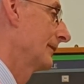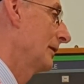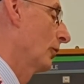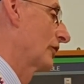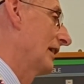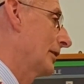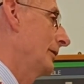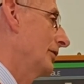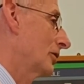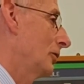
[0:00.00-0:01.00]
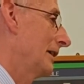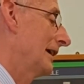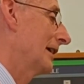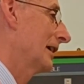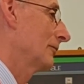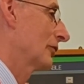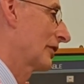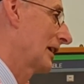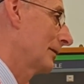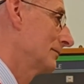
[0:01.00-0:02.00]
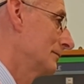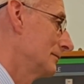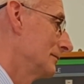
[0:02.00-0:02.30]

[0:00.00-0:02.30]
It was a liquid, you're cooling it down, what's going to happen?